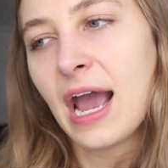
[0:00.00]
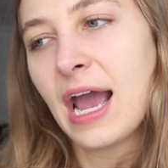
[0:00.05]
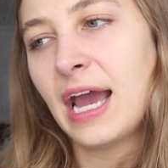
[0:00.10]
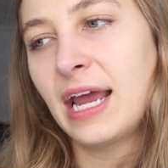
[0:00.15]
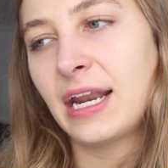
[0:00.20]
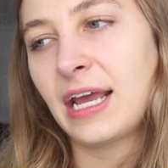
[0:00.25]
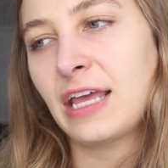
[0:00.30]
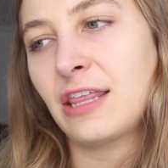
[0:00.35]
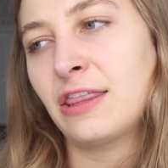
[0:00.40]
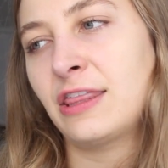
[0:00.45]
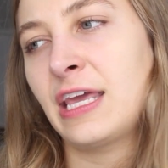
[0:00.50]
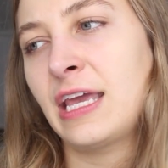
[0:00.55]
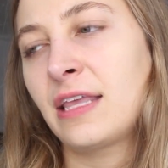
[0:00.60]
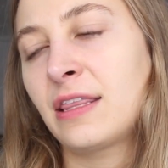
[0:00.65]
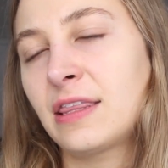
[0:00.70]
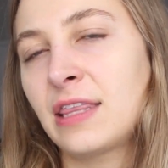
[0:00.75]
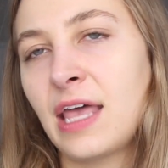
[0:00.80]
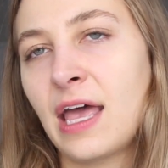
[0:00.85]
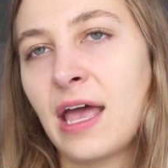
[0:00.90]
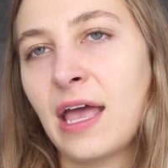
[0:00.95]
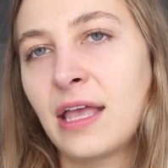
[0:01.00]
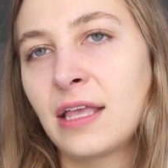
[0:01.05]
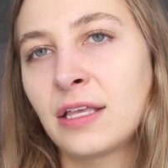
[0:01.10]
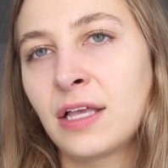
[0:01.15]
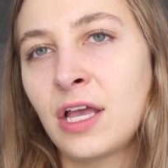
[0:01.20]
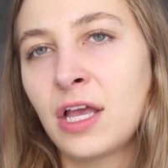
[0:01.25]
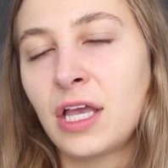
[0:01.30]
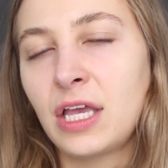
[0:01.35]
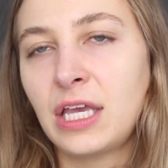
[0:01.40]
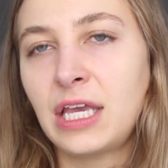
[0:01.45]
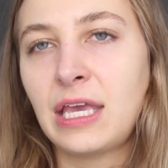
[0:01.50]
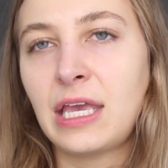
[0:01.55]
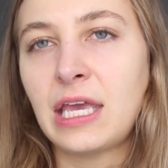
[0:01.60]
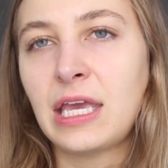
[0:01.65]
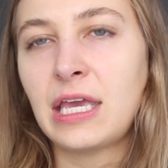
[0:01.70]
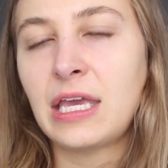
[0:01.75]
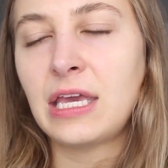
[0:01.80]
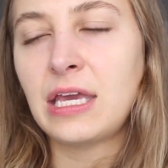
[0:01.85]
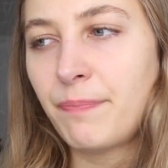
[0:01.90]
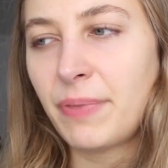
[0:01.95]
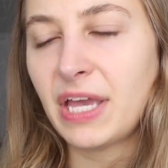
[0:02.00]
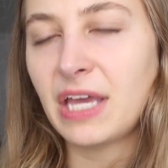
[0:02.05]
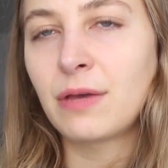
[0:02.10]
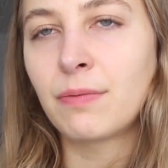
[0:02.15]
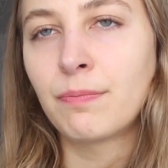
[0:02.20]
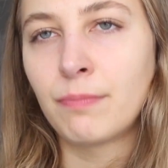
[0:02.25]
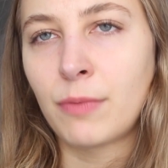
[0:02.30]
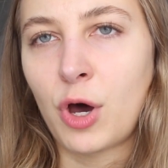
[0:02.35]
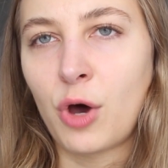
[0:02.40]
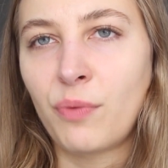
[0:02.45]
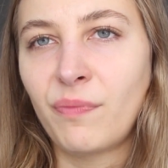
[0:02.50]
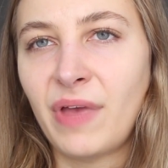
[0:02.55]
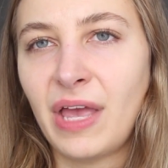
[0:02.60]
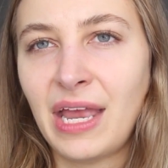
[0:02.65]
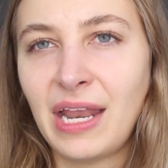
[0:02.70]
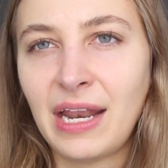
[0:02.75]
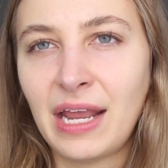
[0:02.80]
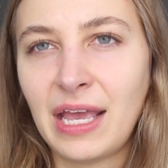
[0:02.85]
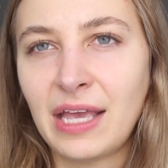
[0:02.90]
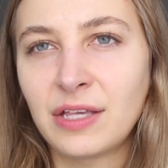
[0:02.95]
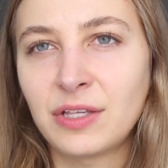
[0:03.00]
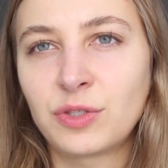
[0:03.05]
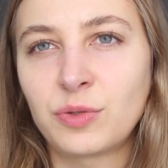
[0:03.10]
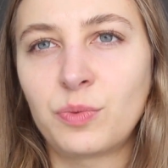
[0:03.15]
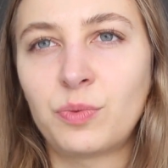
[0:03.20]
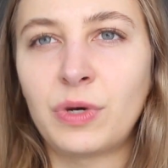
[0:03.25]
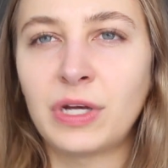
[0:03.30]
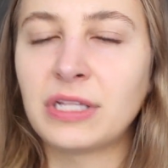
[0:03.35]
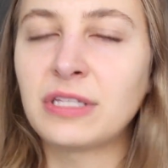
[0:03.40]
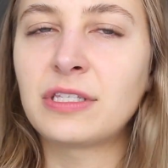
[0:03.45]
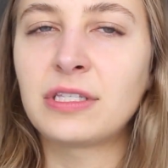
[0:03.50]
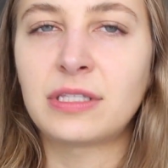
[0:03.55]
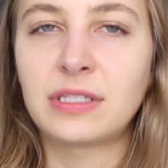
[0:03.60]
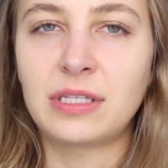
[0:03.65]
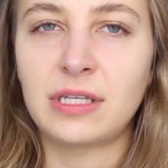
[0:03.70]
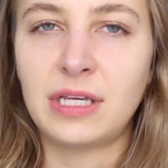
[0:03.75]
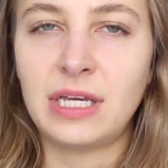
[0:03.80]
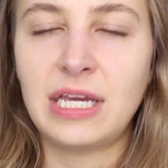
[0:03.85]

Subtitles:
And I think that big moment is once